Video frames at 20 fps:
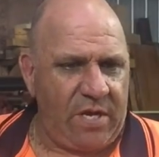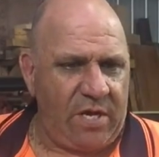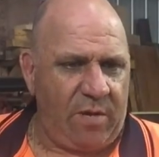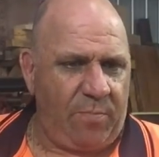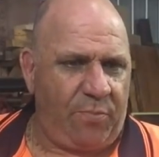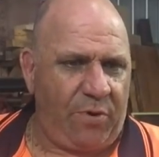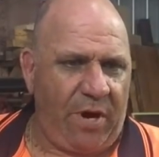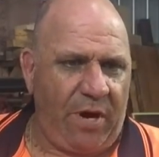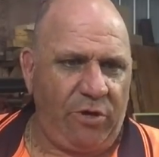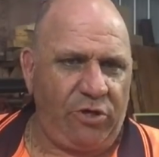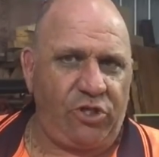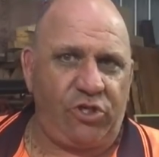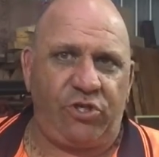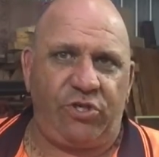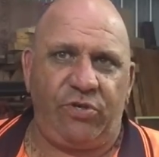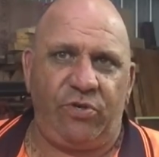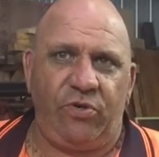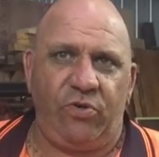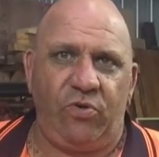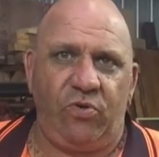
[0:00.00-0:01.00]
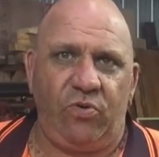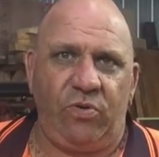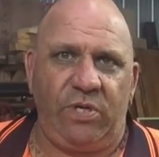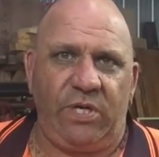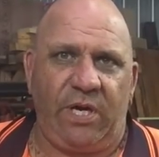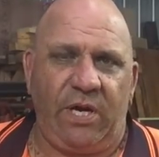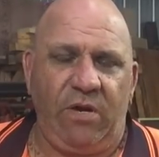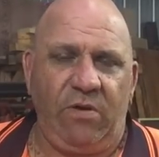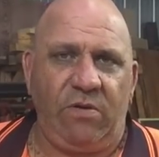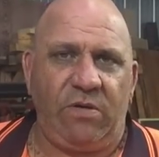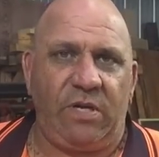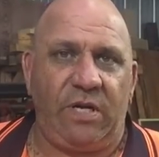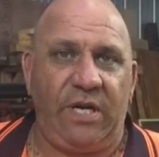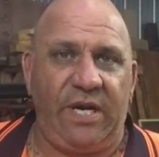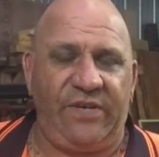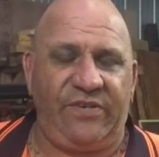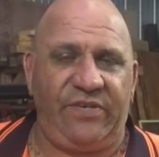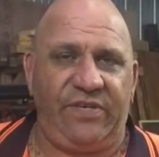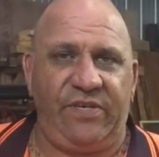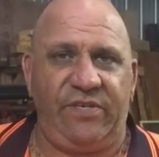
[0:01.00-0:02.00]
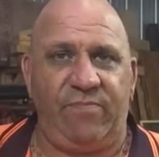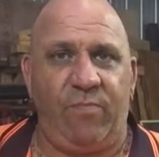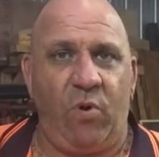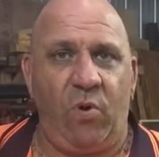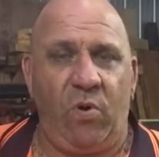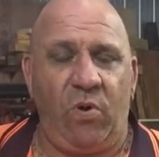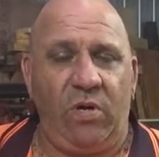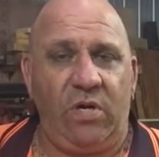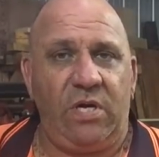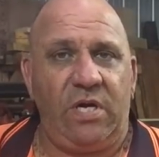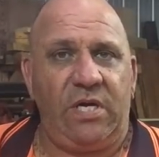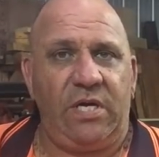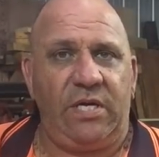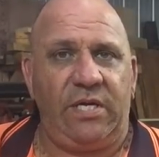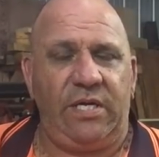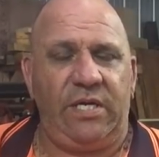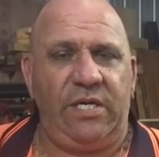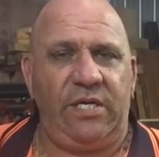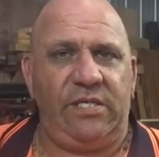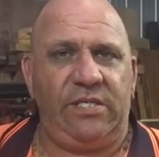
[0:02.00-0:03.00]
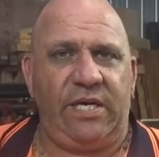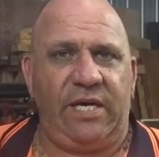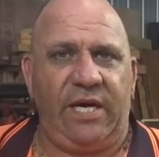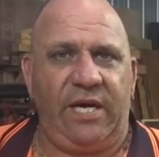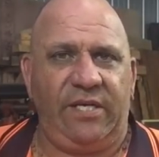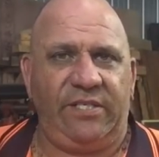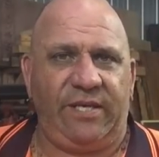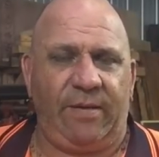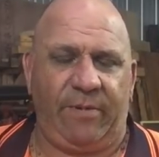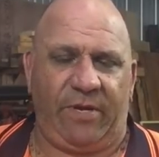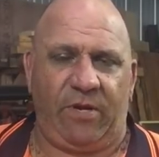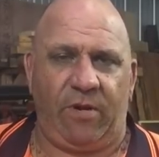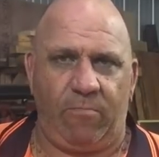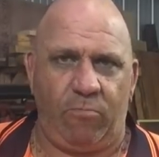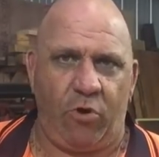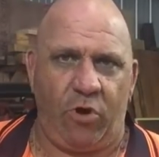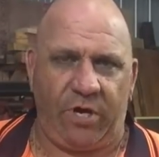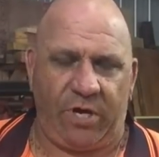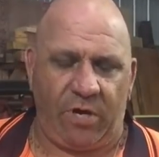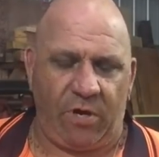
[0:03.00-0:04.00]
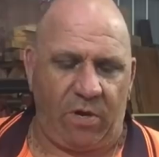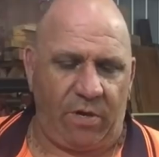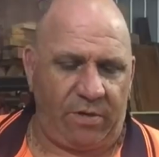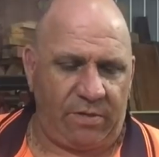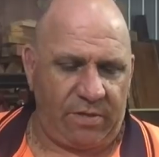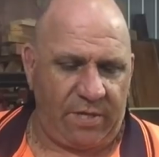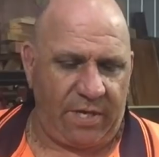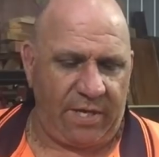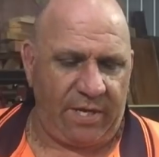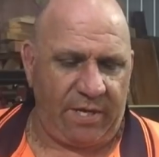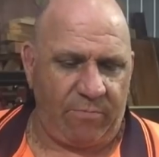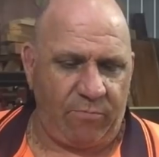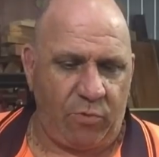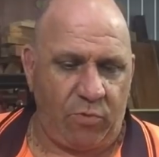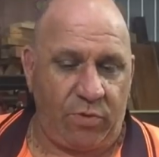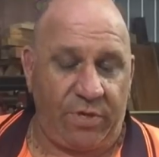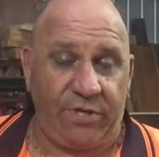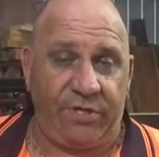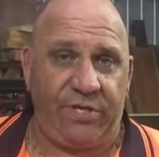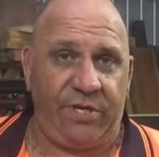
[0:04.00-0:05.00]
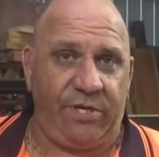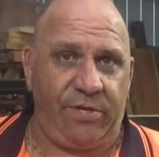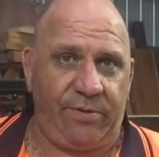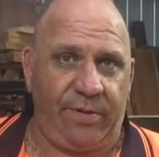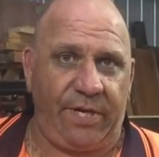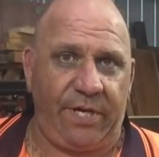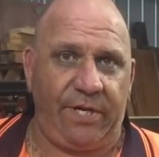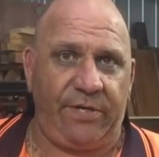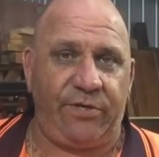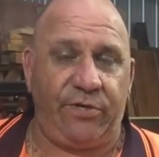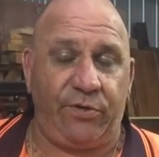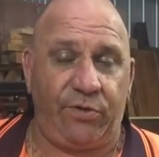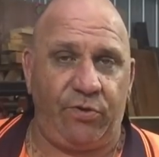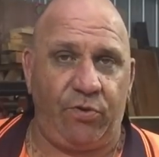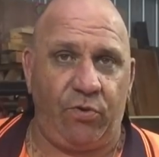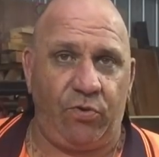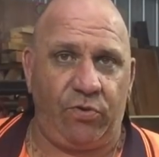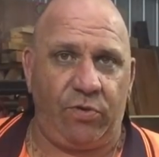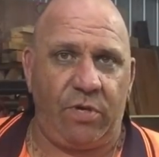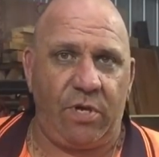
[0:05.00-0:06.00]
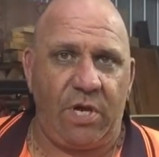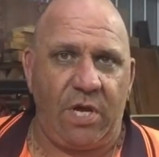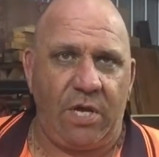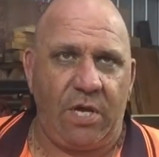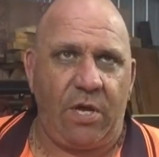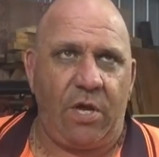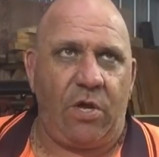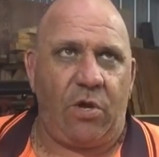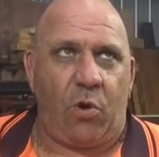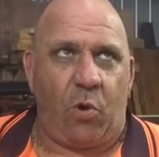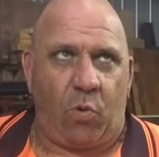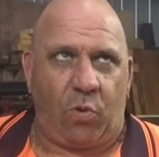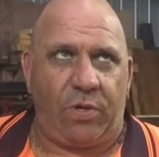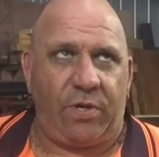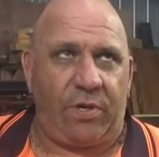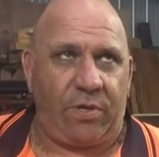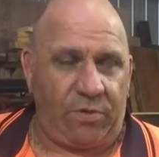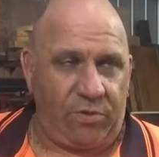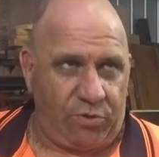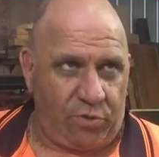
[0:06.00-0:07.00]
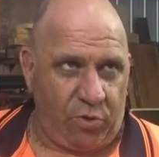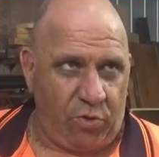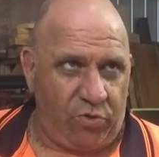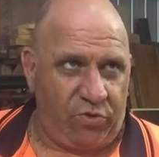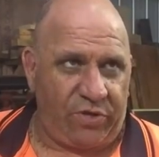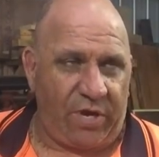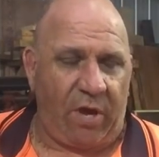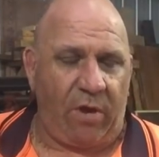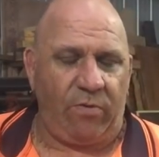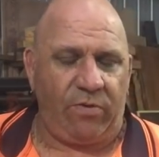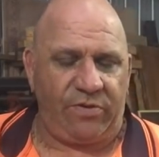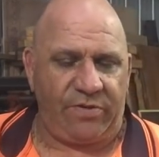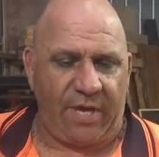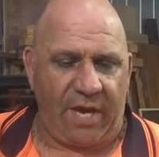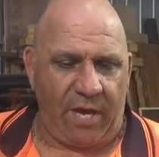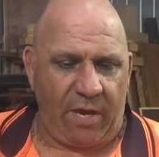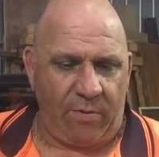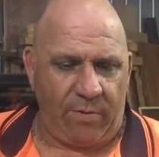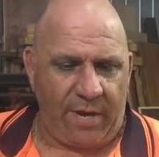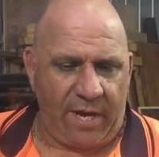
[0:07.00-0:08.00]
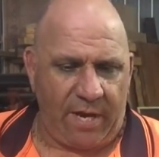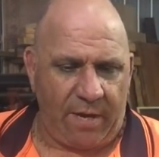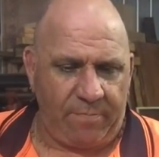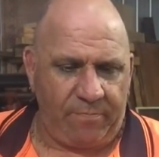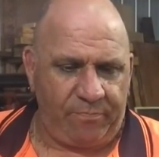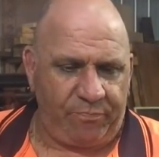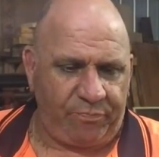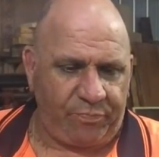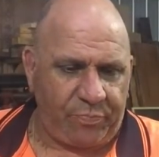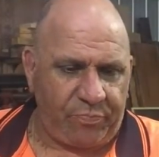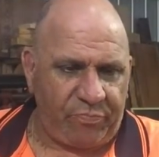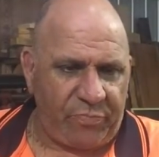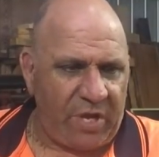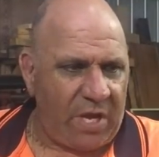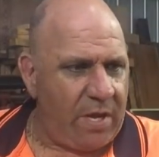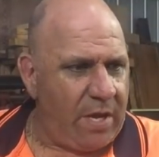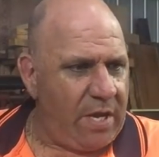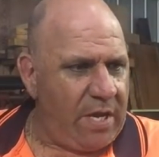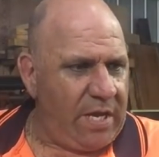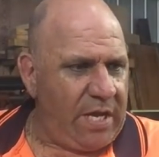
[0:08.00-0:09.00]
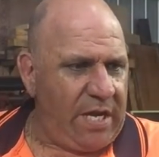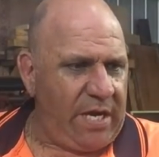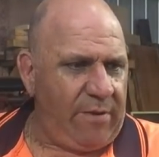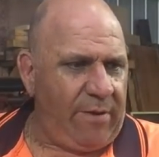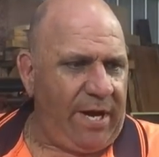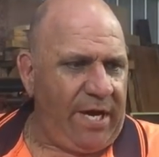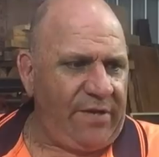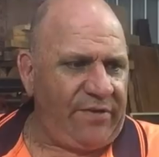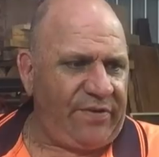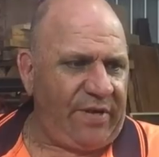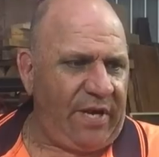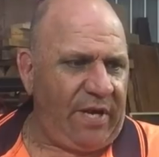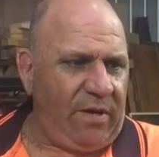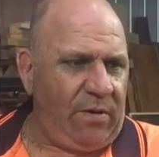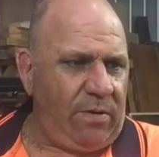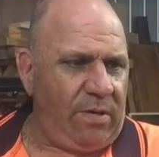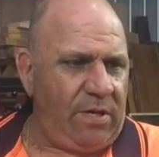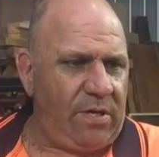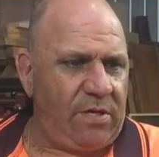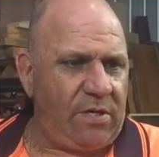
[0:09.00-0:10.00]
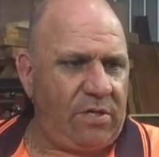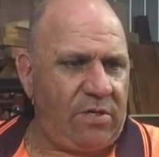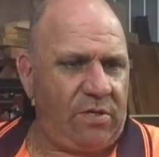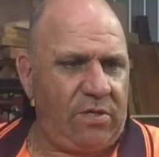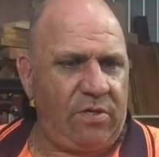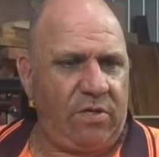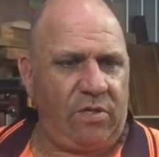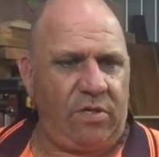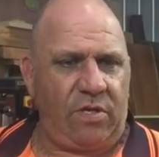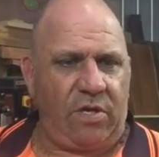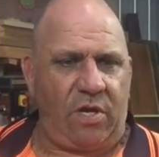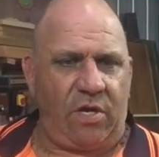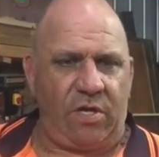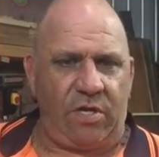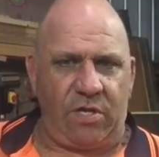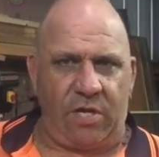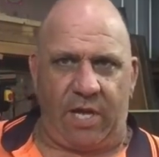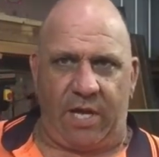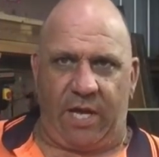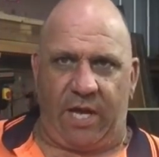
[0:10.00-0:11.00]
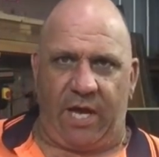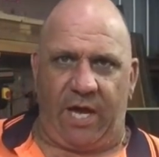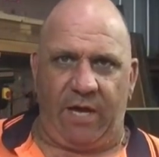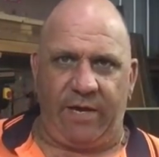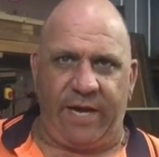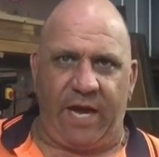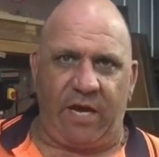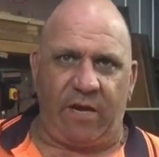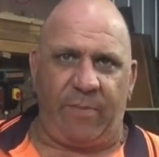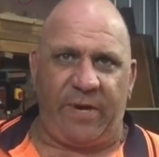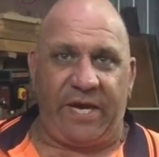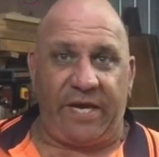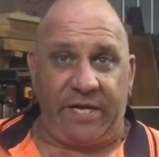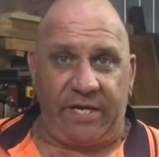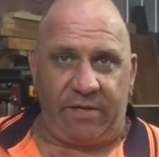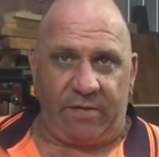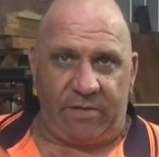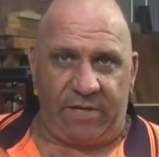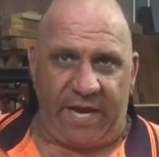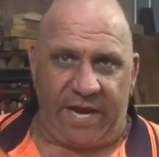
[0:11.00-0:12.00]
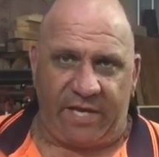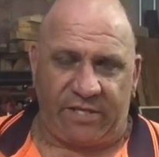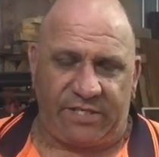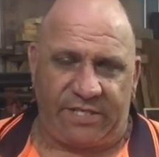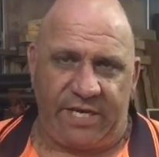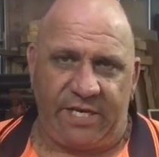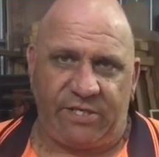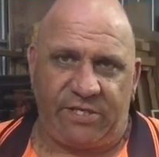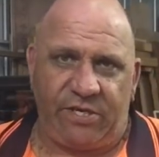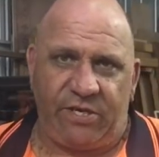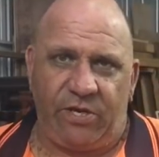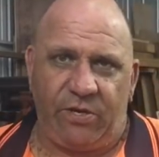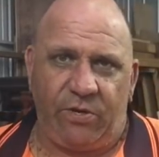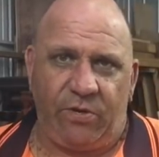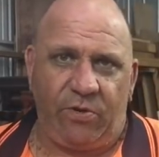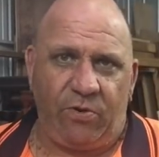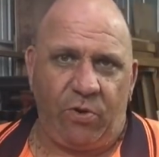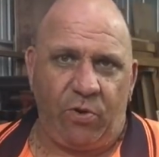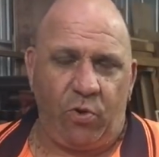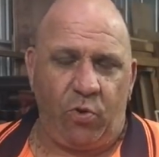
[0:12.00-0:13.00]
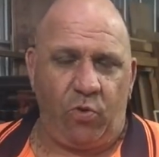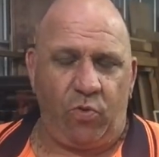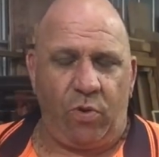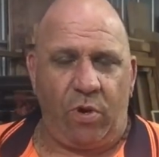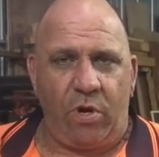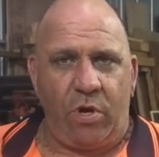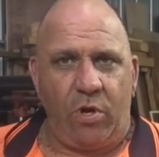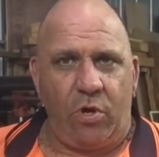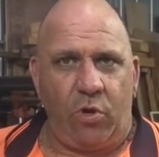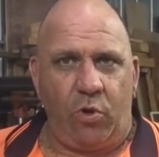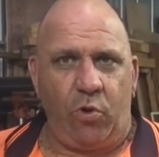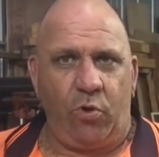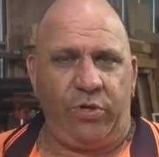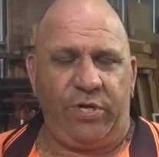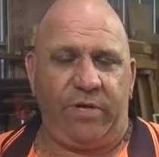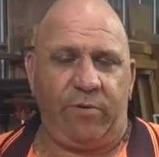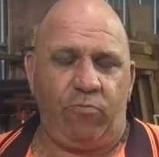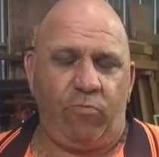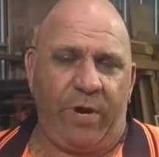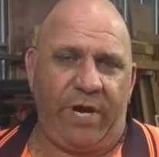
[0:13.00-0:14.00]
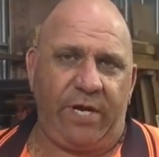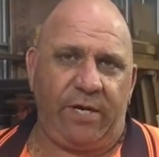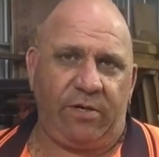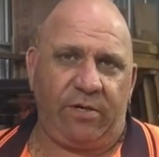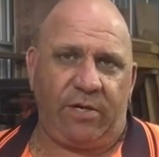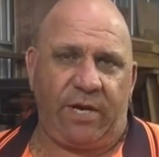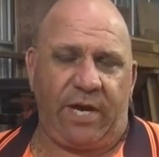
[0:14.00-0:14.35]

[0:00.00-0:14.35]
approach to, less is more is something I'm working on, and will continually to do so. So anyway, so I'm going to be announcing to you who did win